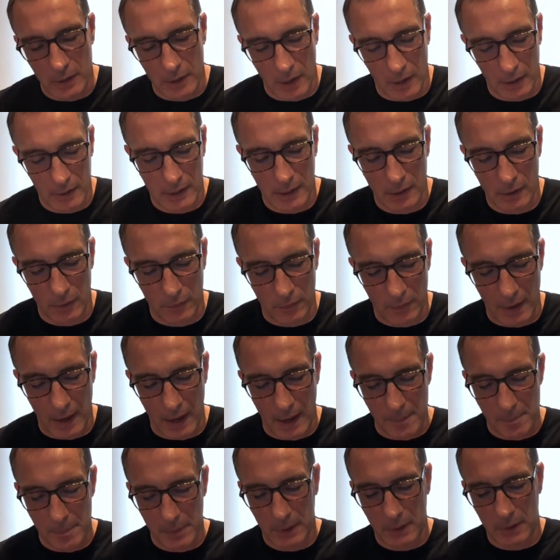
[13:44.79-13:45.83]
lucky on
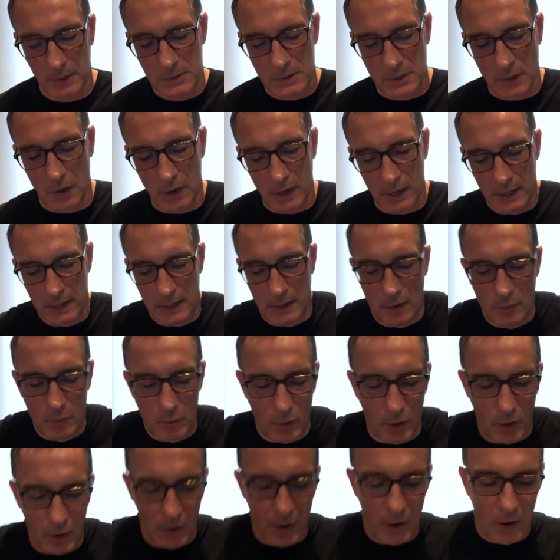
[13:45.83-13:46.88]
that because I
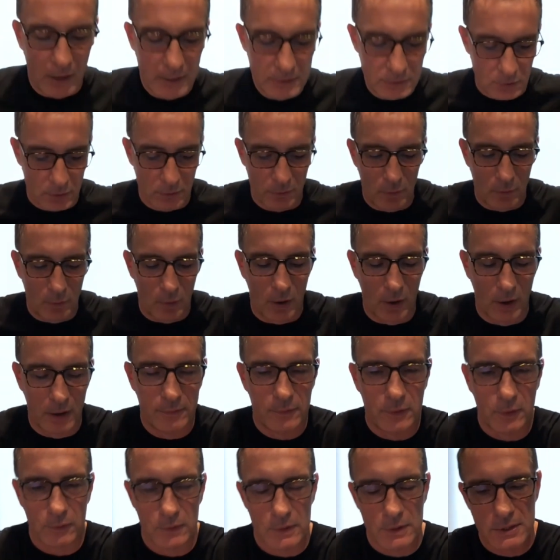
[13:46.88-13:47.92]
arrived, I sort of
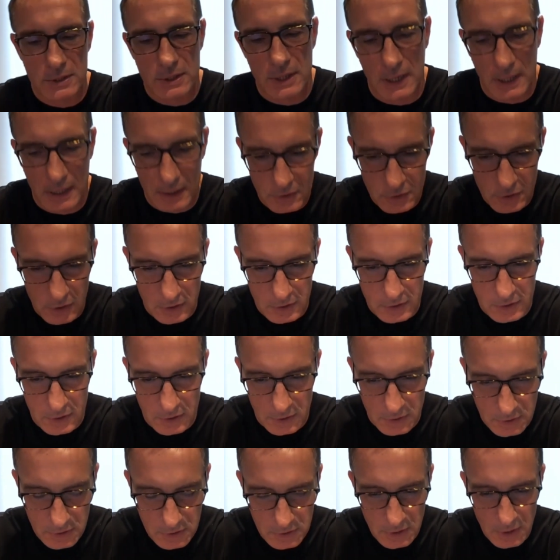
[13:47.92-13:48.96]
arrived on the scene just
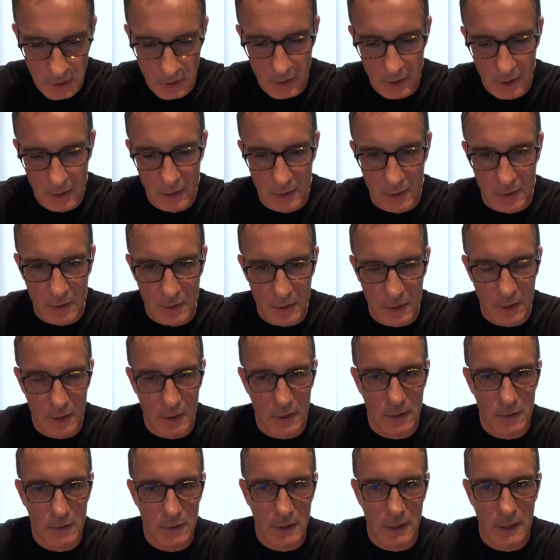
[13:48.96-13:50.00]
as
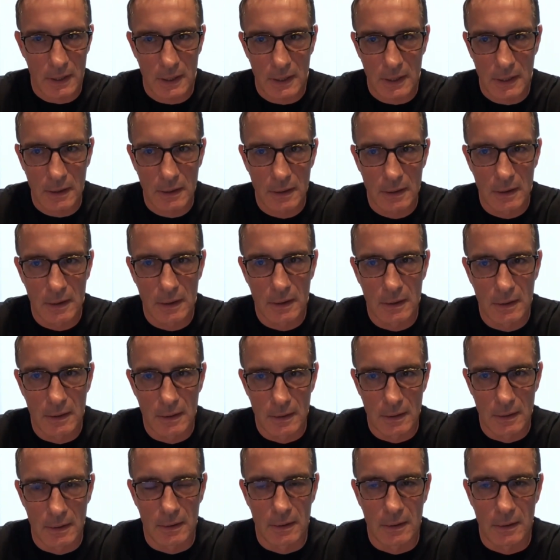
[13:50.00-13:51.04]
the the
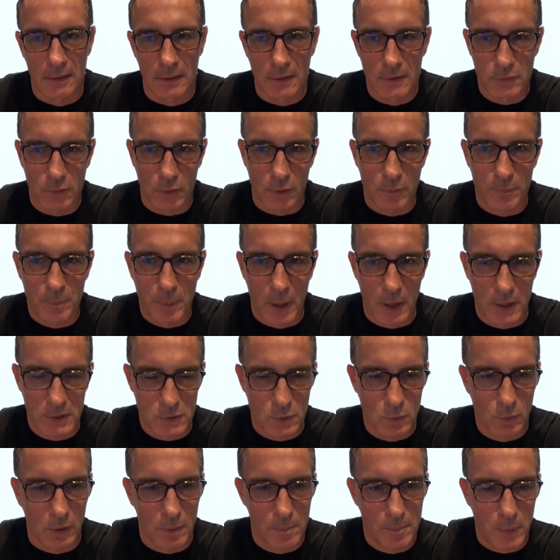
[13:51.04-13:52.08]
sort of
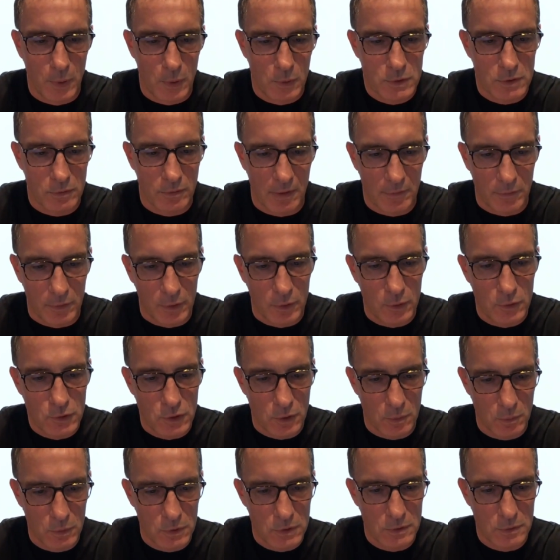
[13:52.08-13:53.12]
personal computer
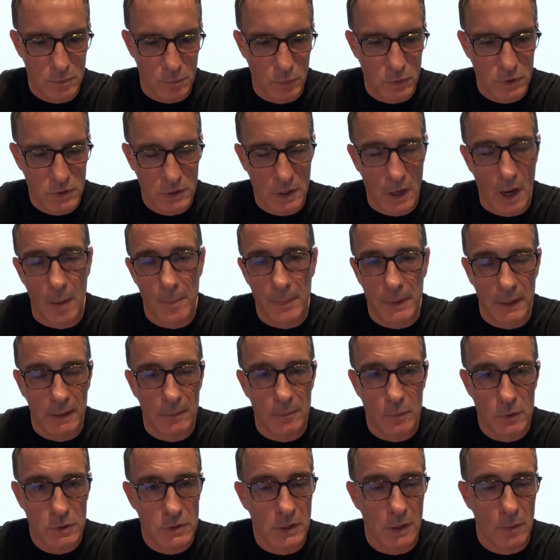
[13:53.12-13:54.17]
revolution was was coming
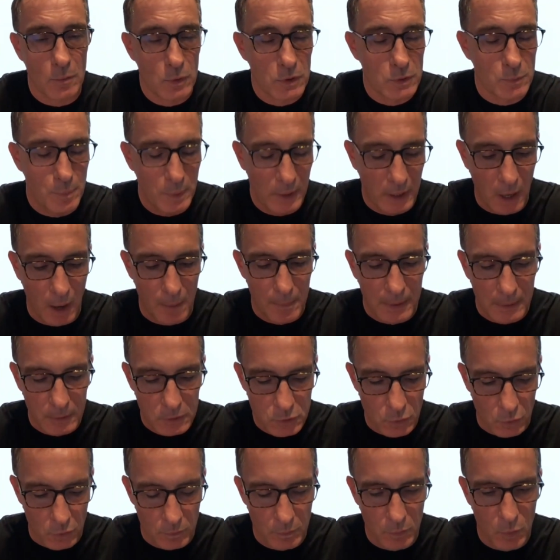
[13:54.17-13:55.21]
was was becoming
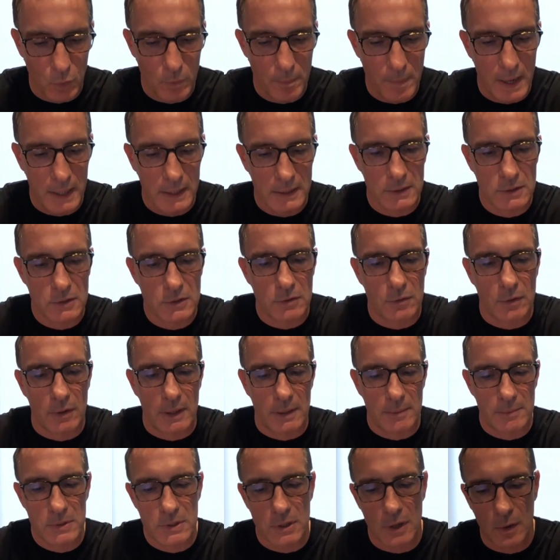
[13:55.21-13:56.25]
sort of more
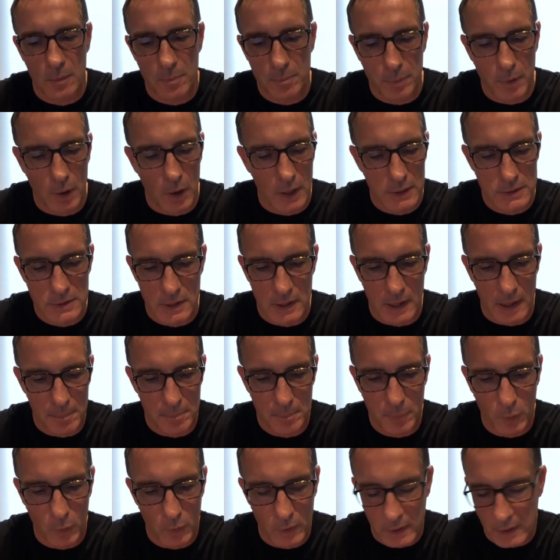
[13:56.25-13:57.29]
mainstream. So prior to that
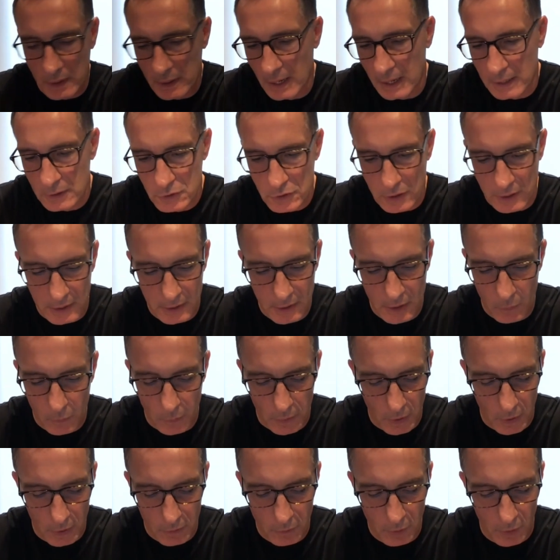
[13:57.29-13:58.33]
point, and actually, you know, when
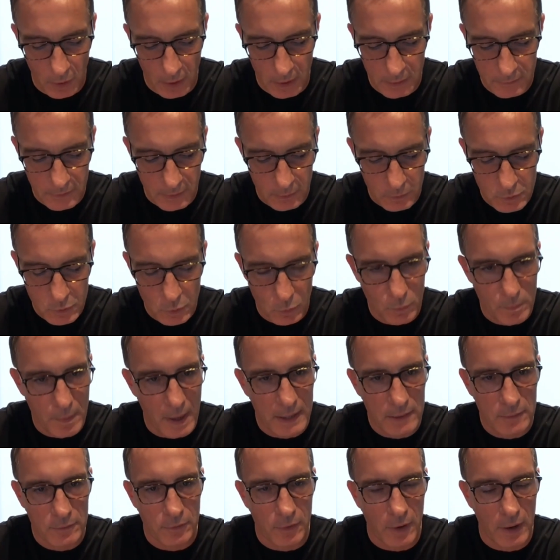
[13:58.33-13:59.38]
I arrived, it was all
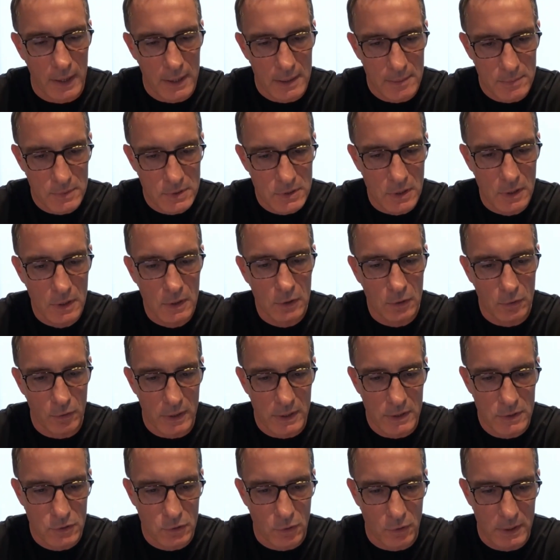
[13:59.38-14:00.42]
mainframes,
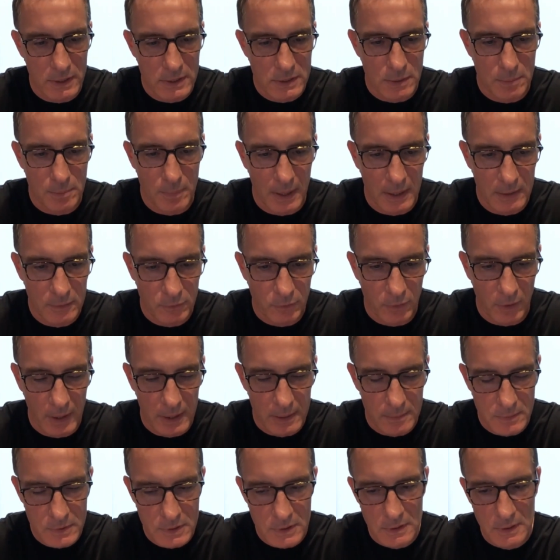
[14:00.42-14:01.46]
green screens, and
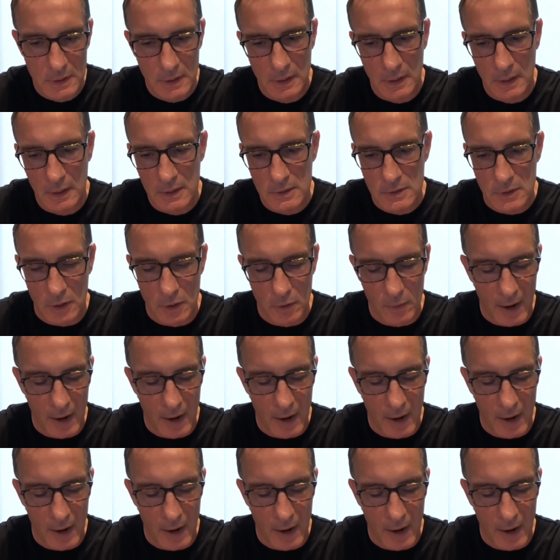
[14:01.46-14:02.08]
mainframes. So you